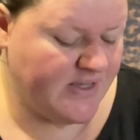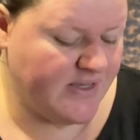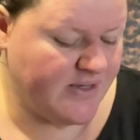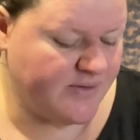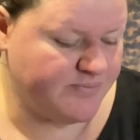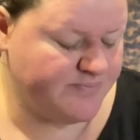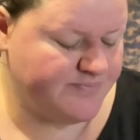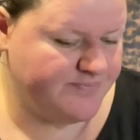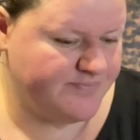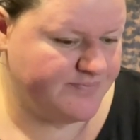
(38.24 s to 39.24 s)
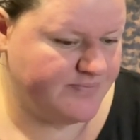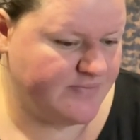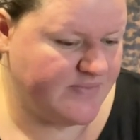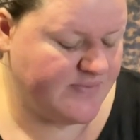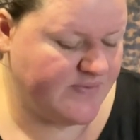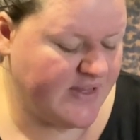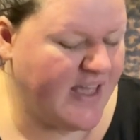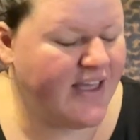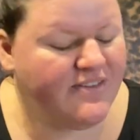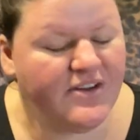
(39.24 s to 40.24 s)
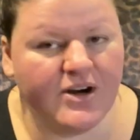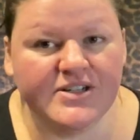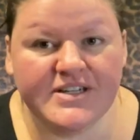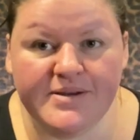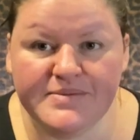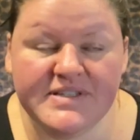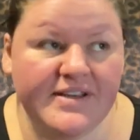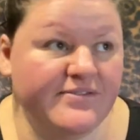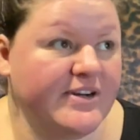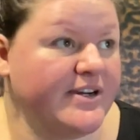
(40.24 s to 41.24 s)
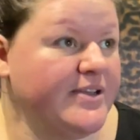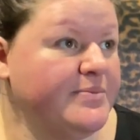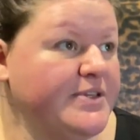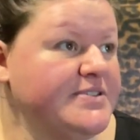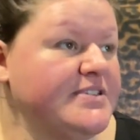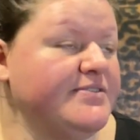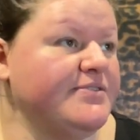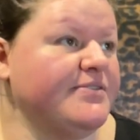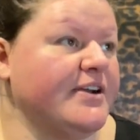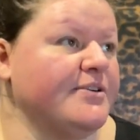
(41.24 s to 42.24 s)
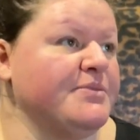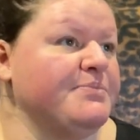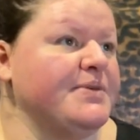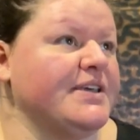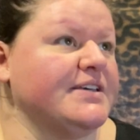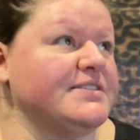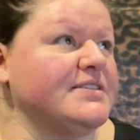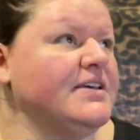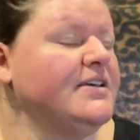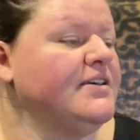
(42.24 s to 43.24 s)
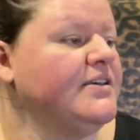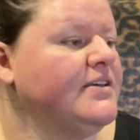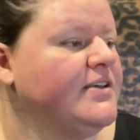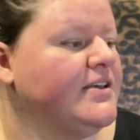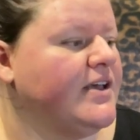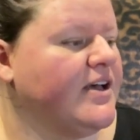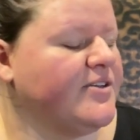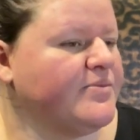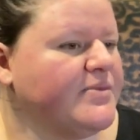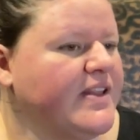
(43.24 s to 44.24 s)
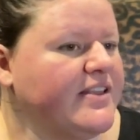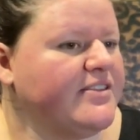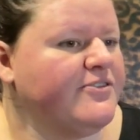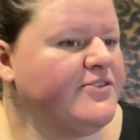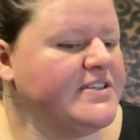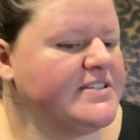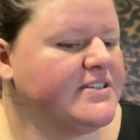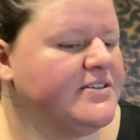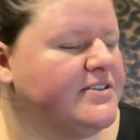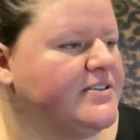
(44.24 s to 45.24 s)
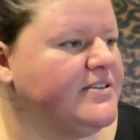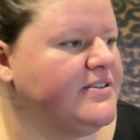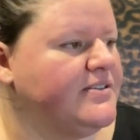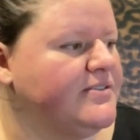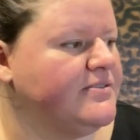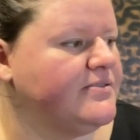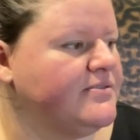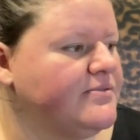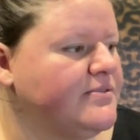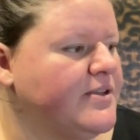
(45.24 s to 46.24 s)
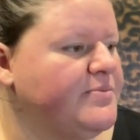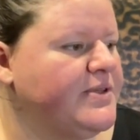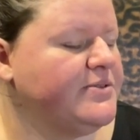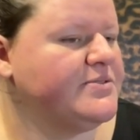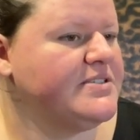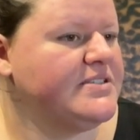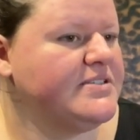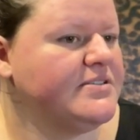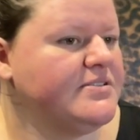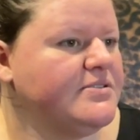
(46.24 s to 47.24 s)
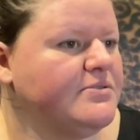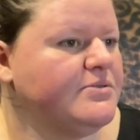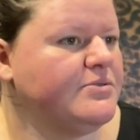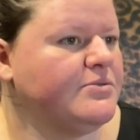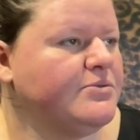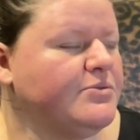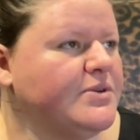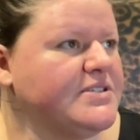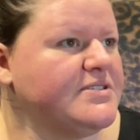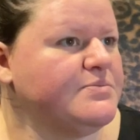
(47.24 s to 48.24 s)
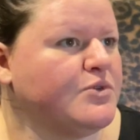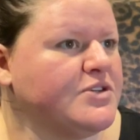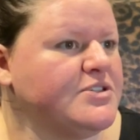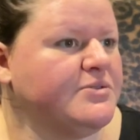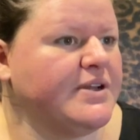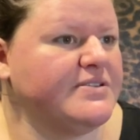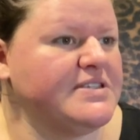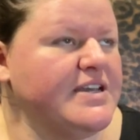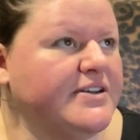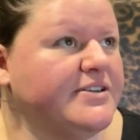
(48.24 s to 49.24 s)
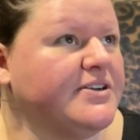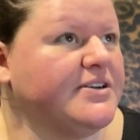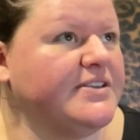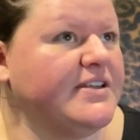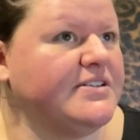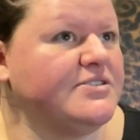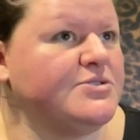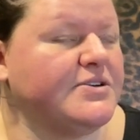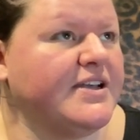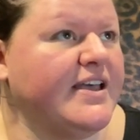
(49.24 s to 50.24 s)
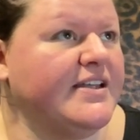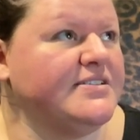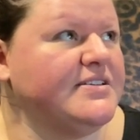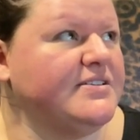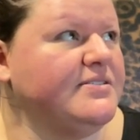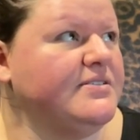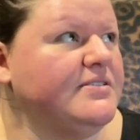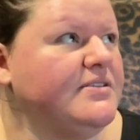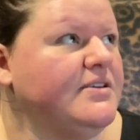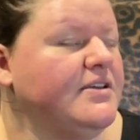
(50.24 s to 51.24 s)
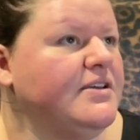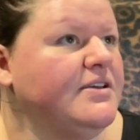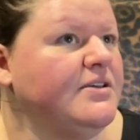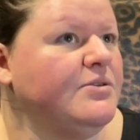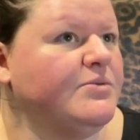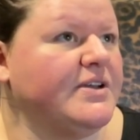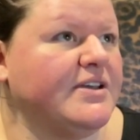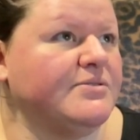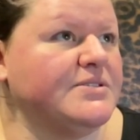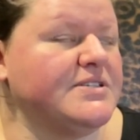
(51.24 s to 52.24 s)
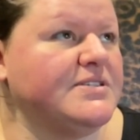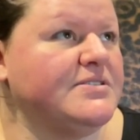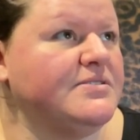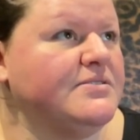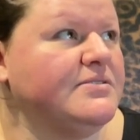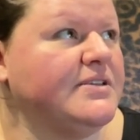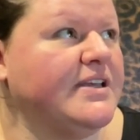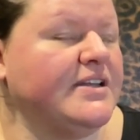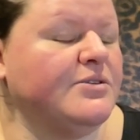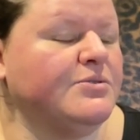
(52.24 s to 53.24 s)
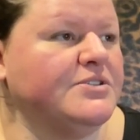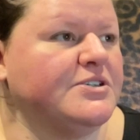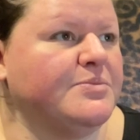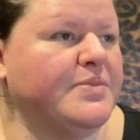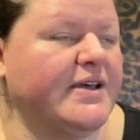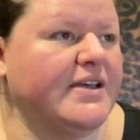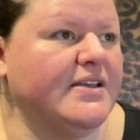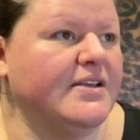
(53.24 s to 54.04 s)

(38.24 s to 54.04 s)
I have a hard time saying very abusive environment, because like the physical abuse was more so when I was younger and then sort of ended when I was getting older, but